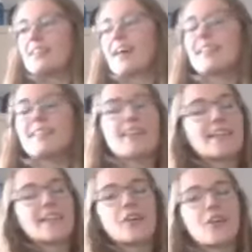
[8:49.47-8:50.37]
is that
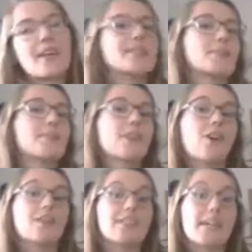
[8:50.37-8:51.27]
they create something
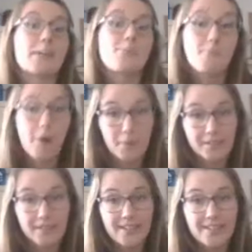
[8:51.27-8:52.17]
called a
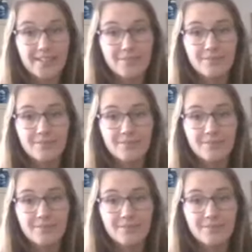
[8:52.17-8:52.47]
bubble net.